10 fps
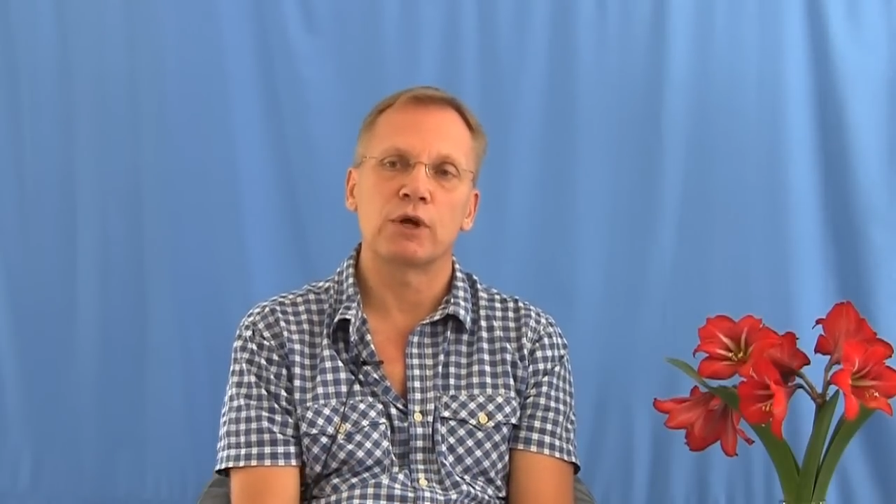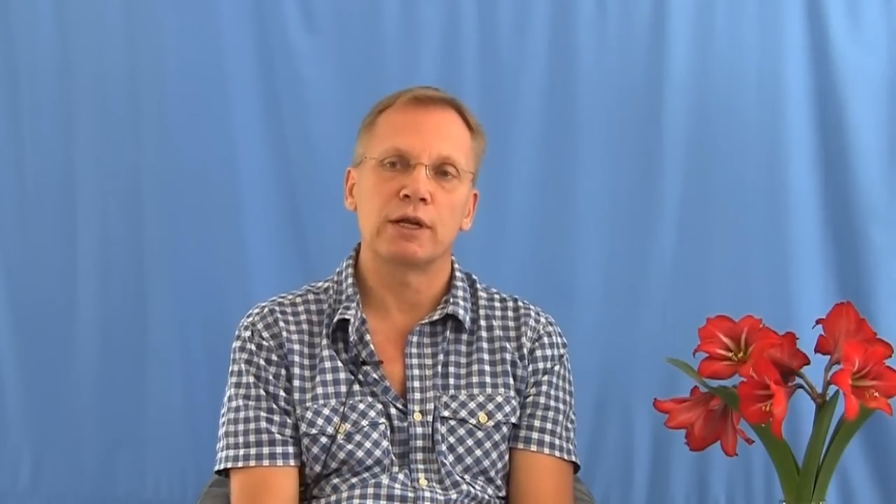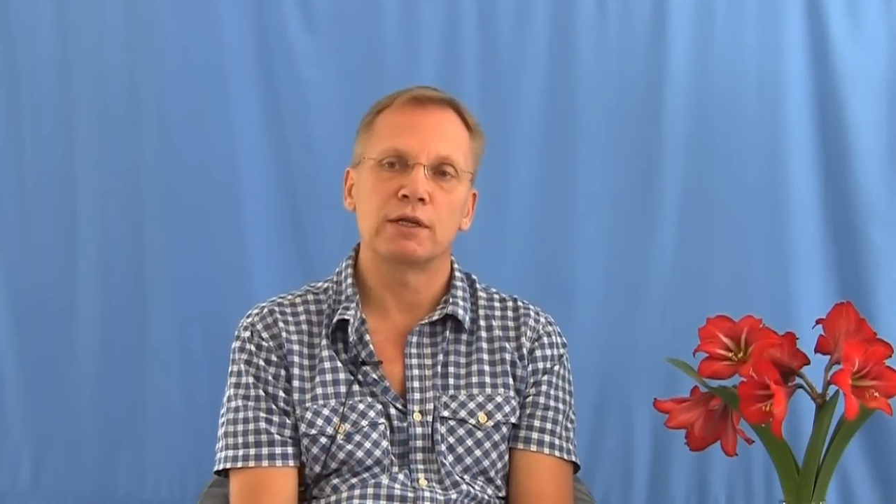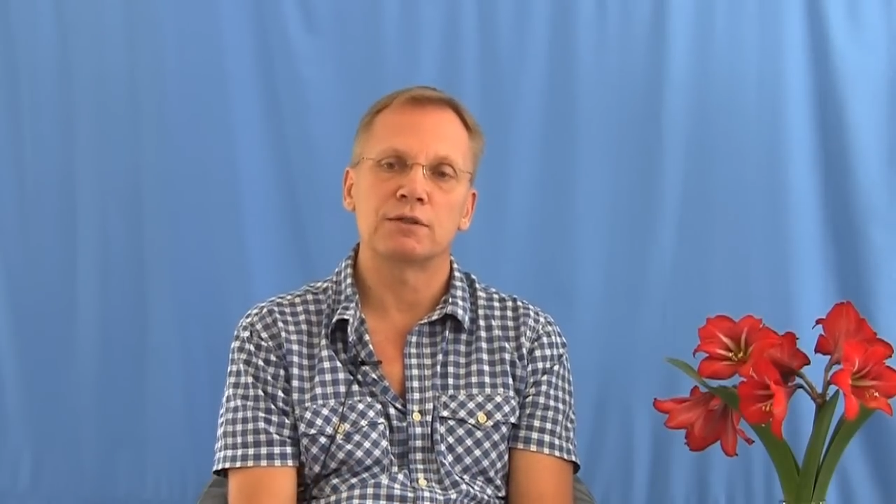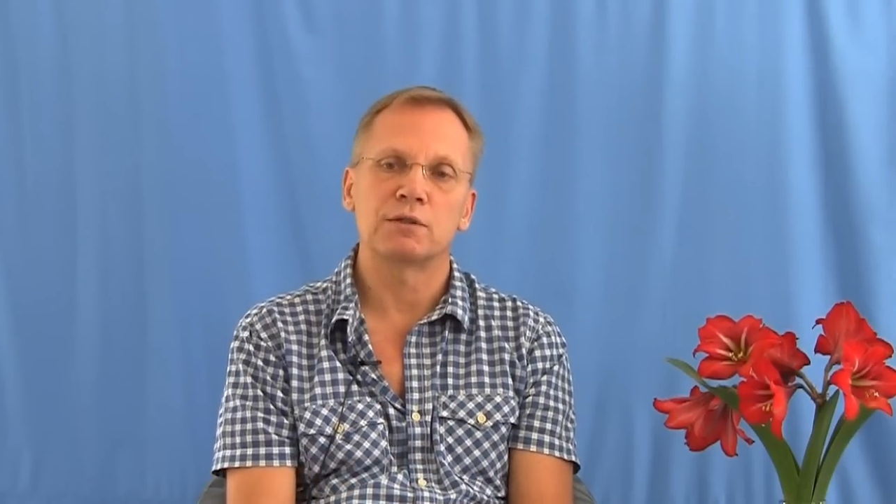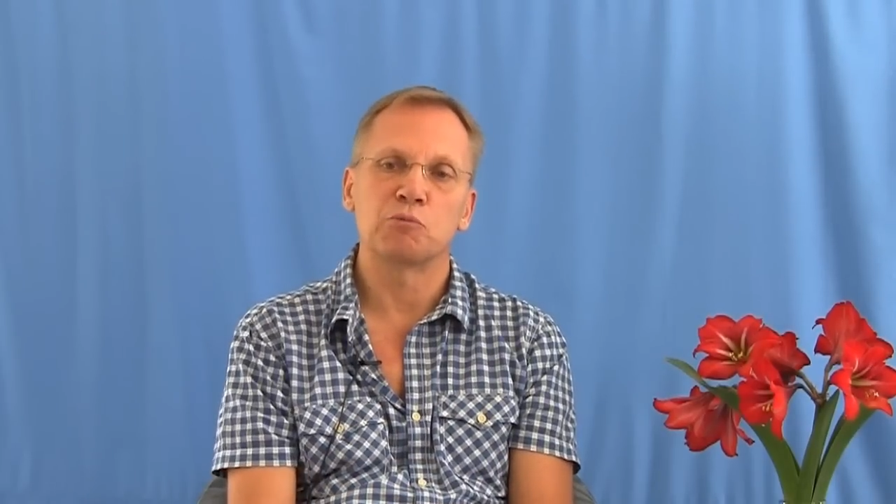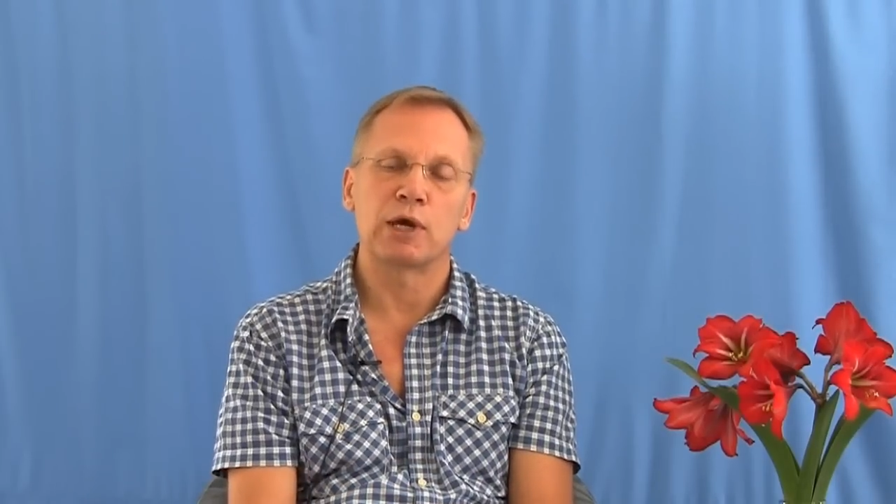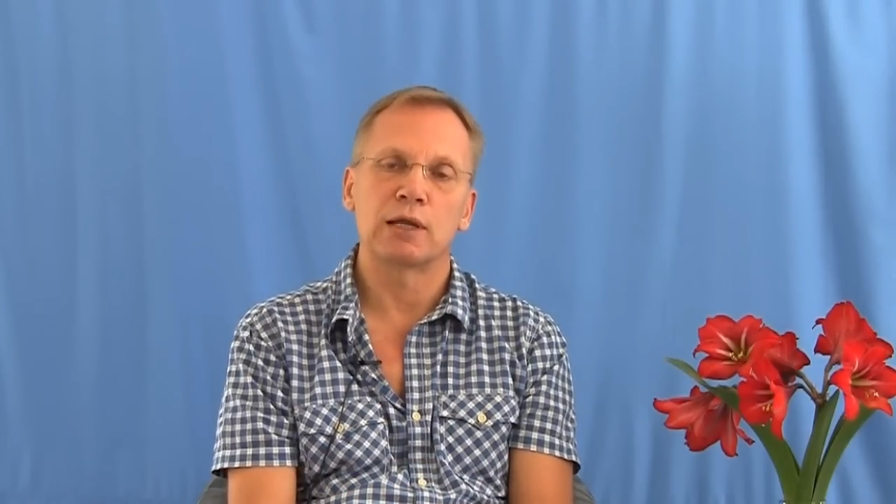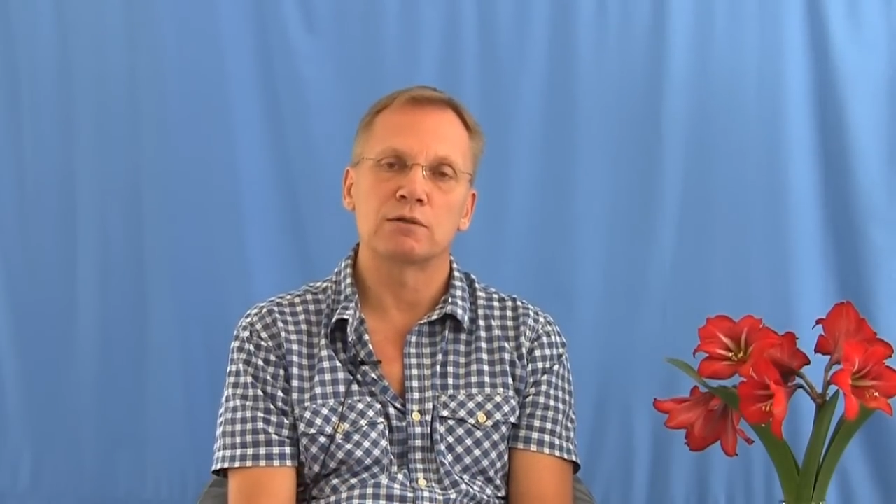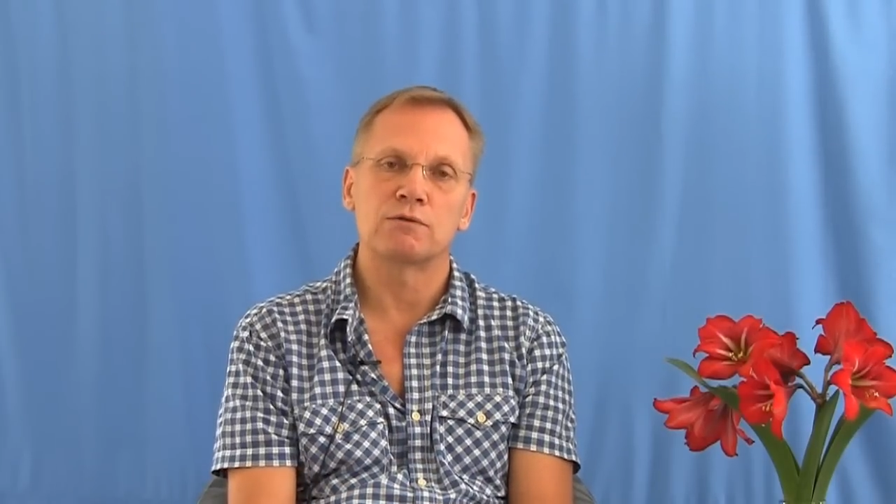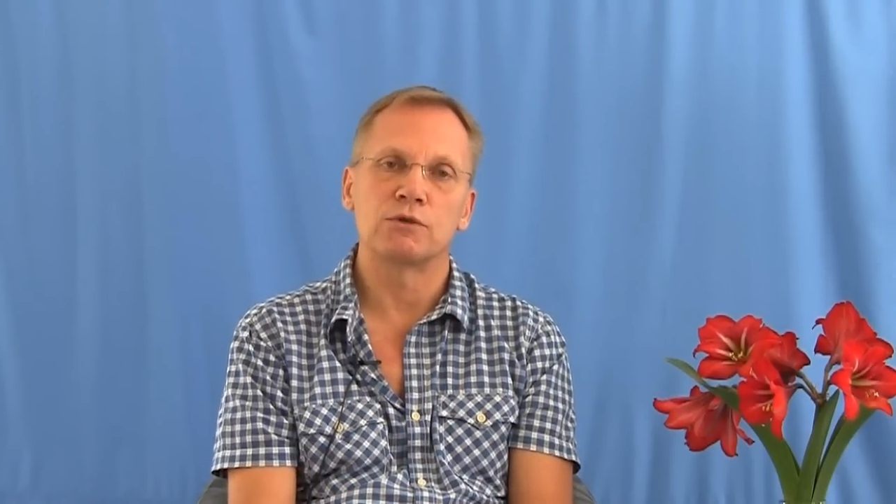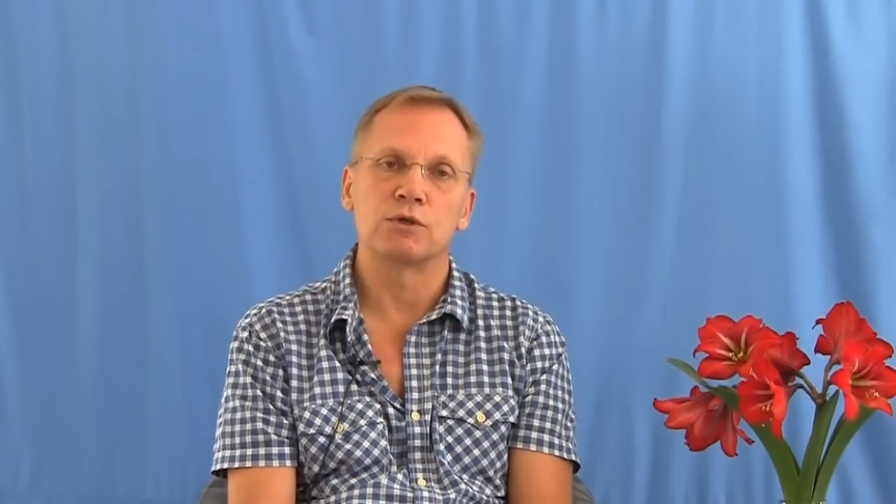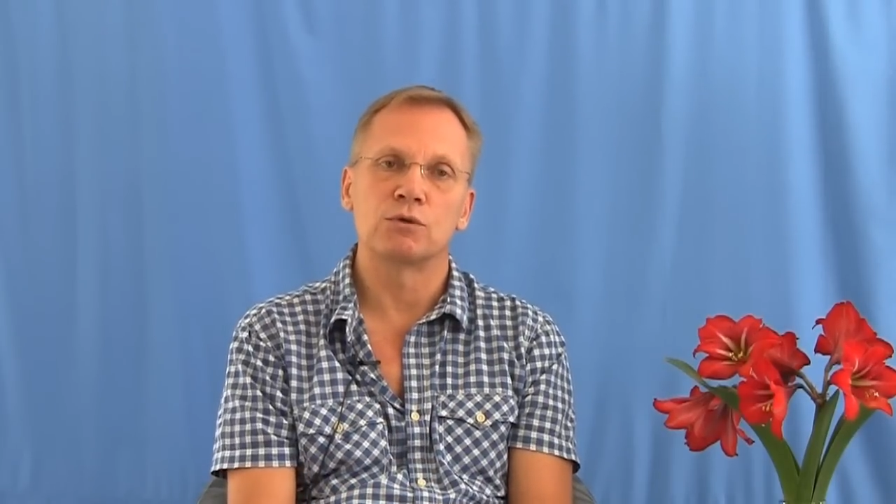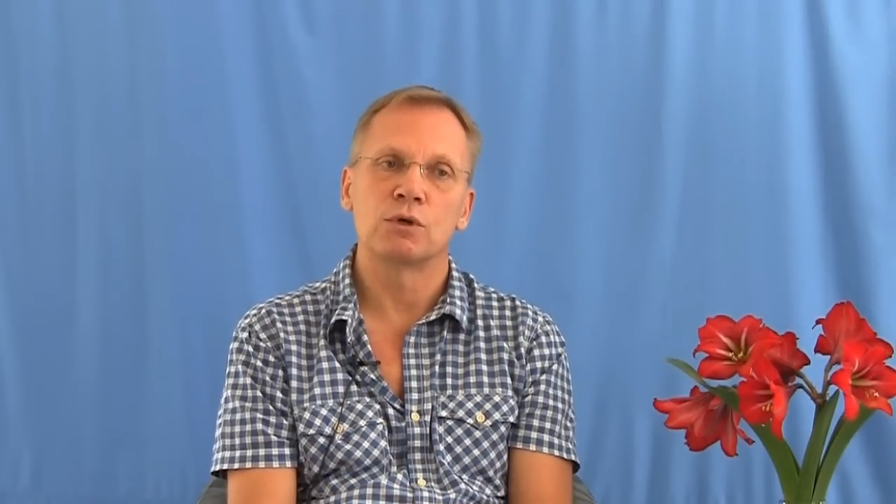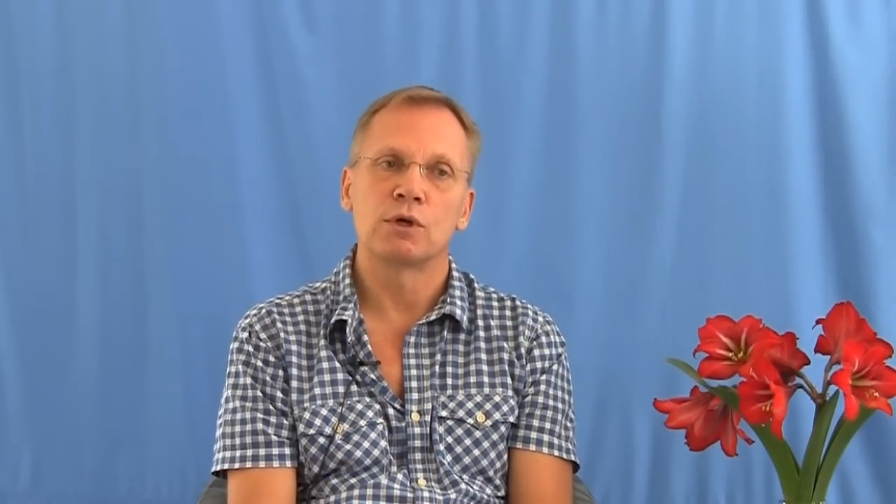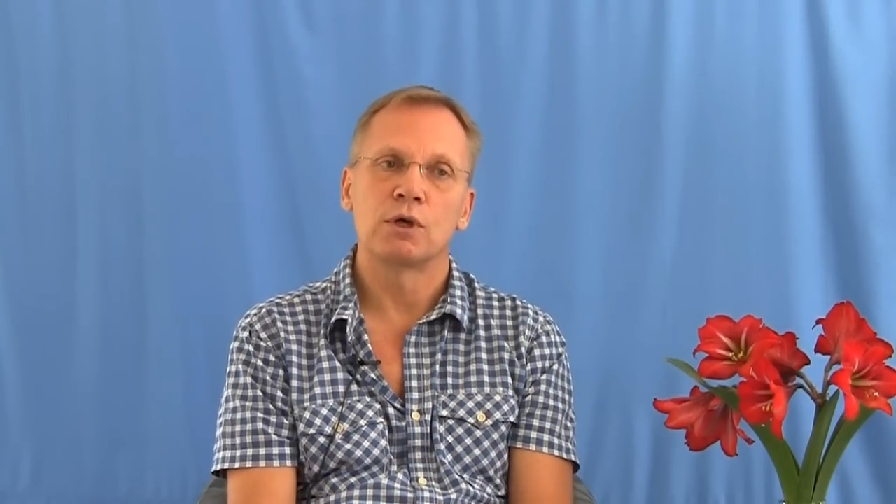trainings in Balanced View,